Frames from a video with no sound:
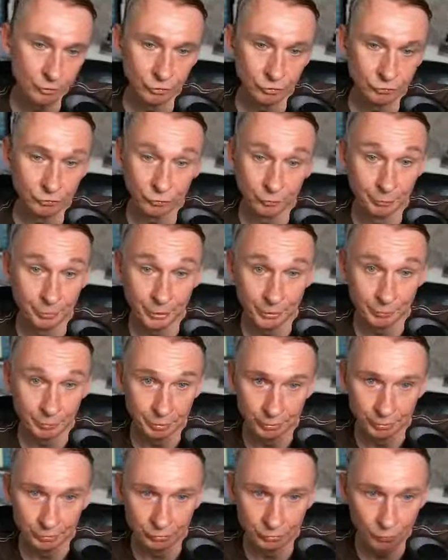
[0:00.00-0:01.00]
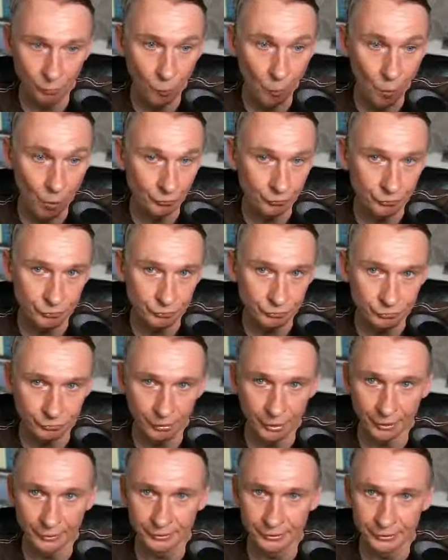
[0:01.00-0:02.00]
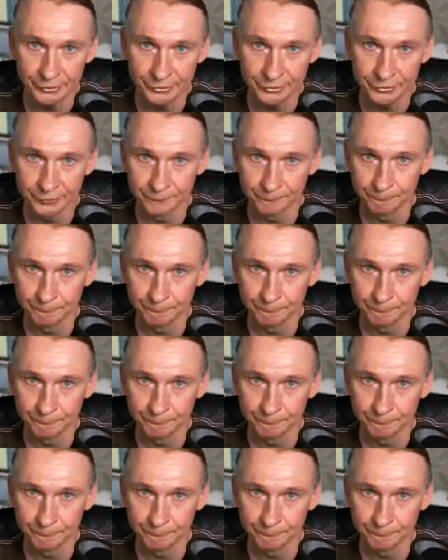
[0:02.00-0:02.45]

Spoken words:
For people who want to try this.